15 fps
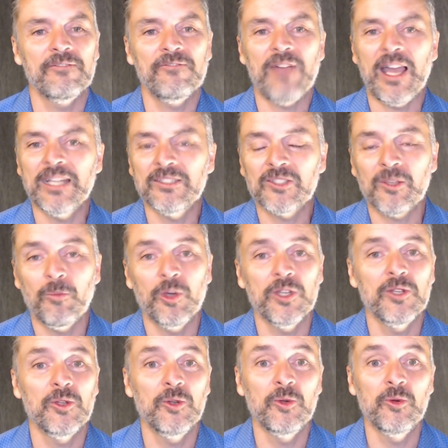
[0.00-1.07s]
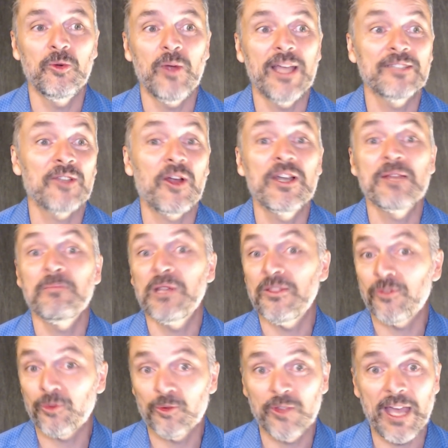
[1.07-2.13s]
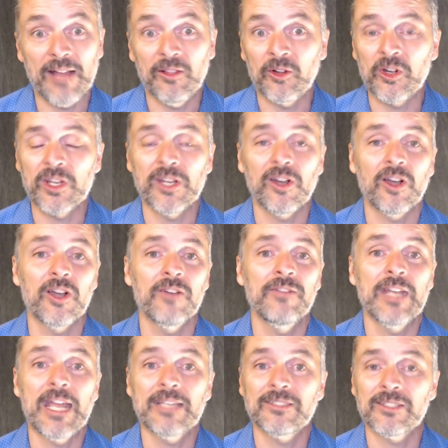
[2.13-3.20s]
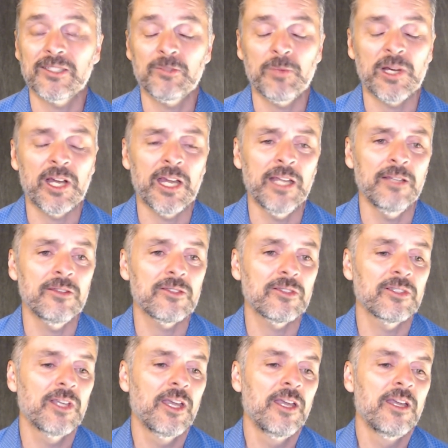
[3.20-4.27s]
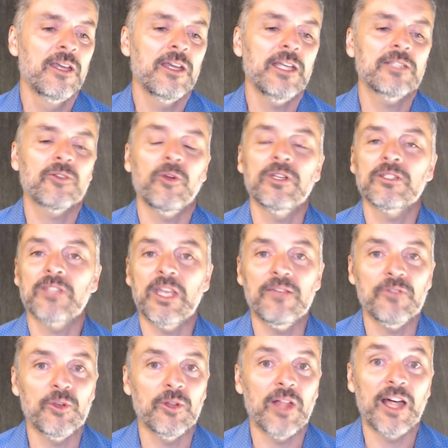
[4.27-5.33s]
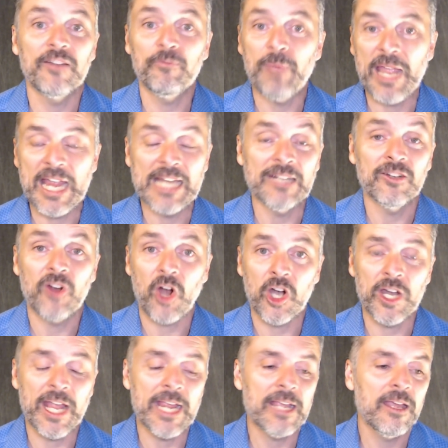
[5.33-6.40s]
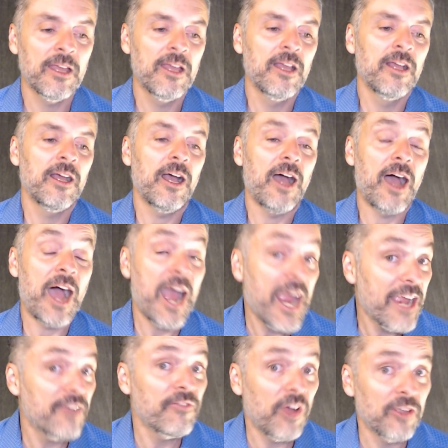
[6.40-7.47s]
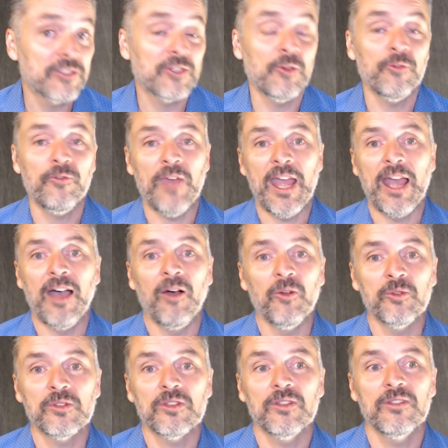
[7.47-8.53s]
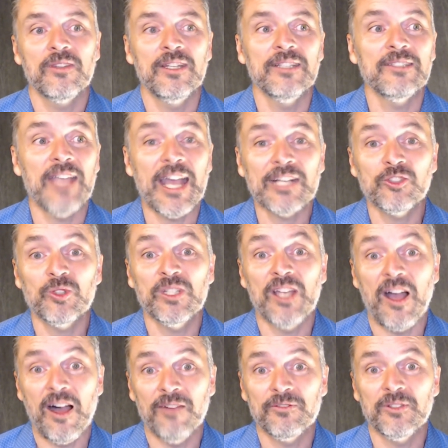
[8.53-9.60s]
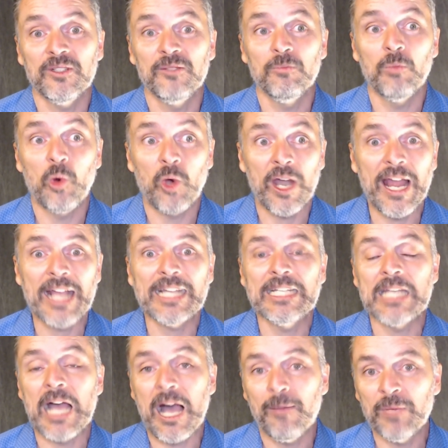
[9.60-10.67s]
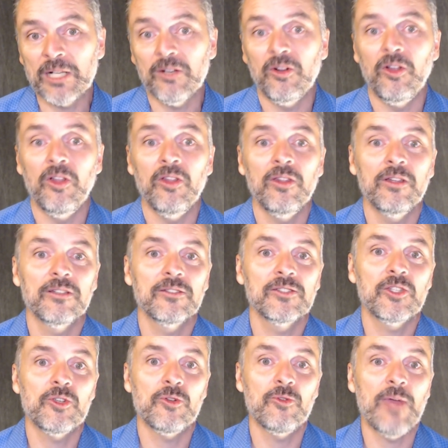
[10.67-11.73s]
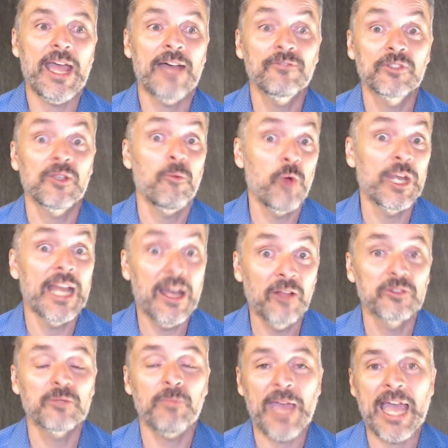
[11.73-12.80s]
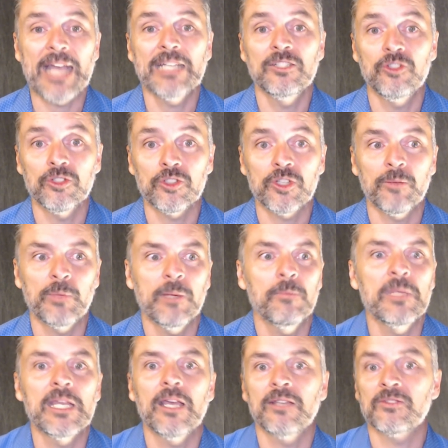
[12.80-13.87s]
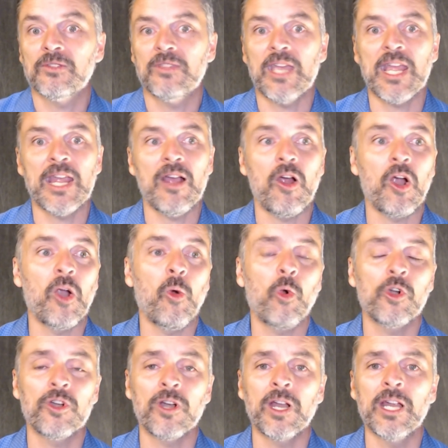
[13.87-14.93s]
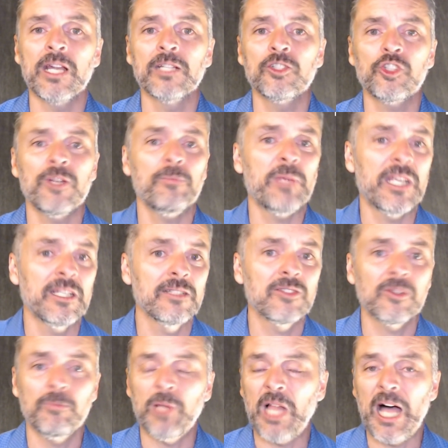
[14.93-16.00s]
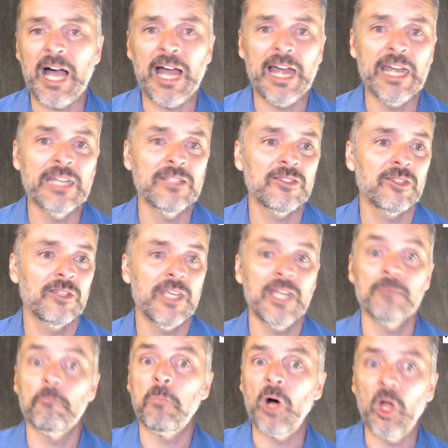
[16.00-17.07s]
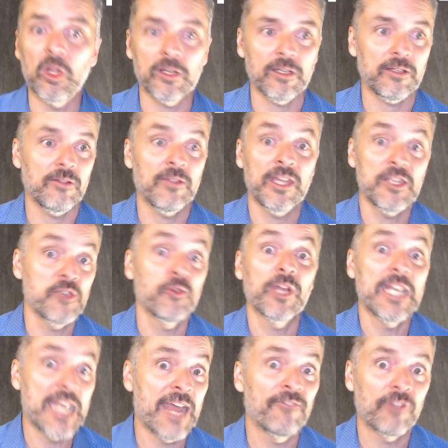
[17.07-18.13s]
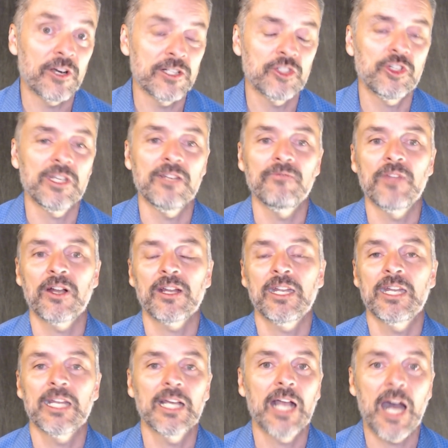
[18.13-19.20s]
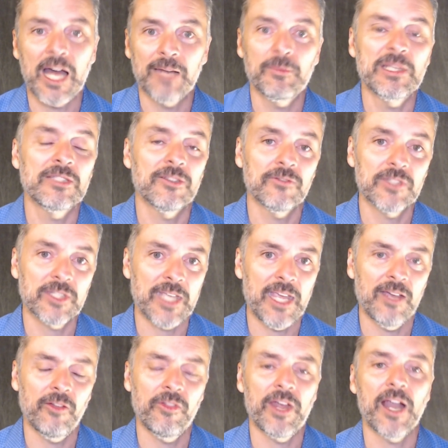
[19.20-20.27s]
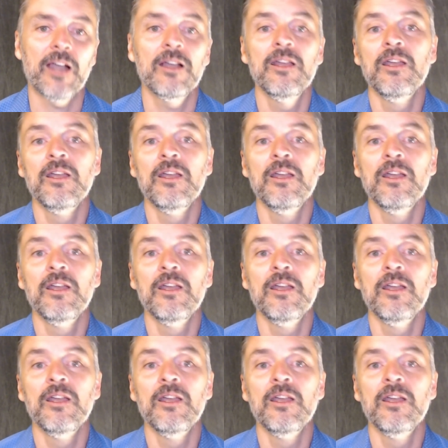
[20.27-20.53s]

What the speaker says: find someone who has already been through that learning curve and has experience, it's going to save you a lot of pain and heartache. I have also found that it's actually often more economical to have someone else package and ship it because they are ordering shipping supplies in bulk that you can never achieve. They're getting economies of scale there.